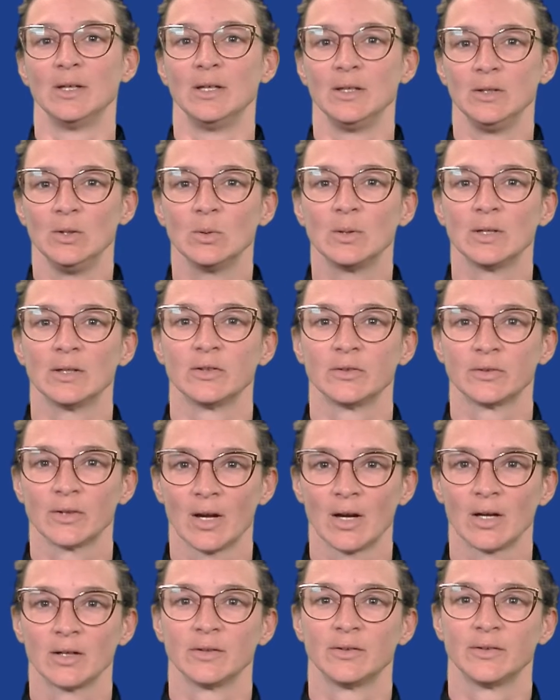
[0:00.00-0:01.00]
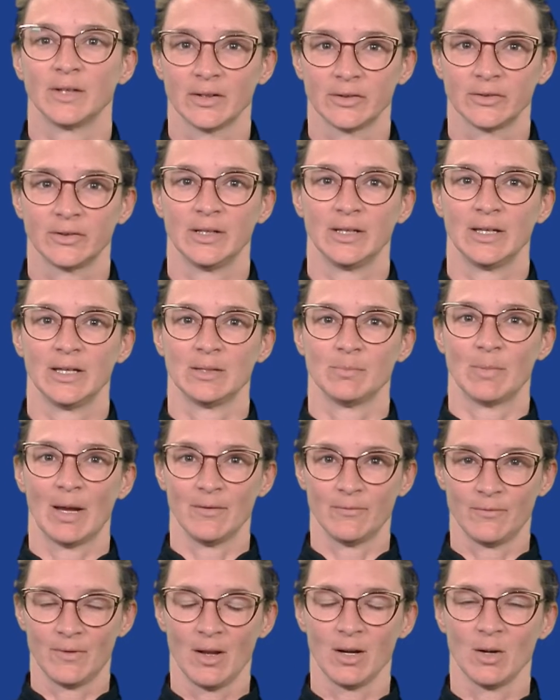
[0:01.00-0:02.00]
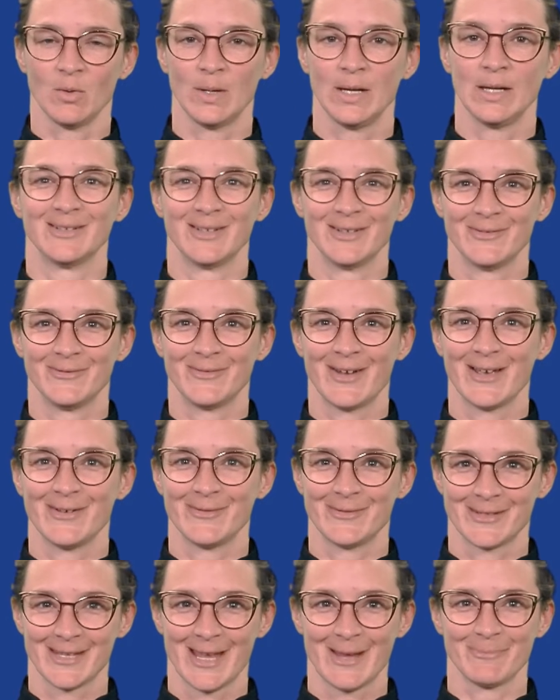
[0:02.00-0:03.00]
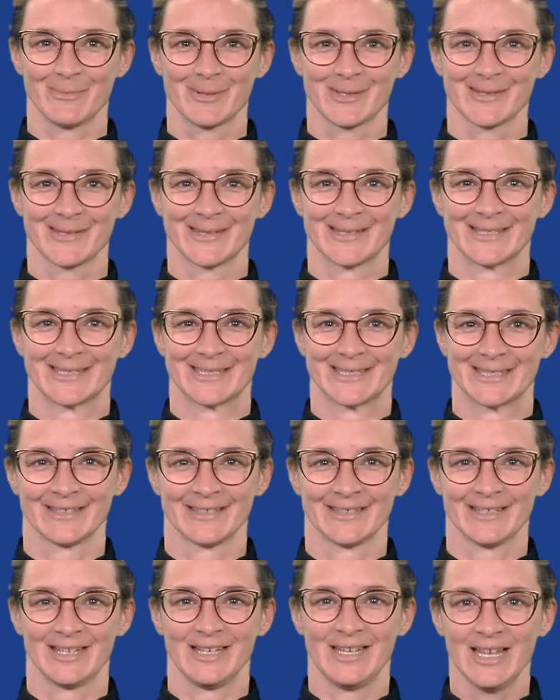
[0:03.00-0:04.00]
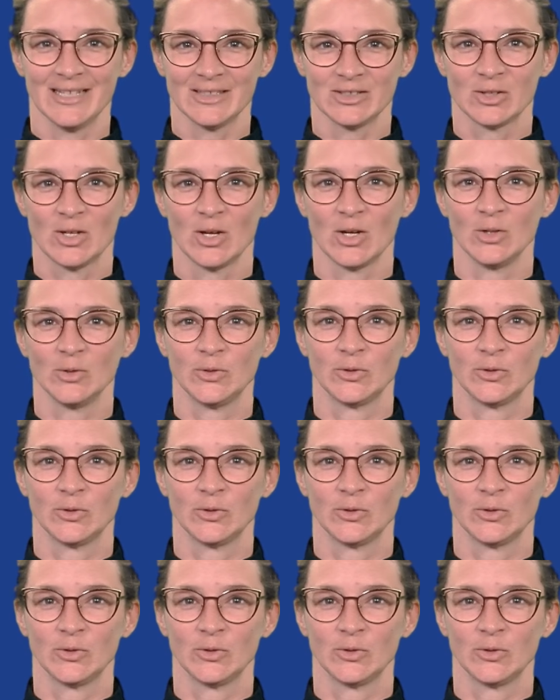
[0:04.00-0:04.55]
you can start testing it by following the 5 steps. Let's go to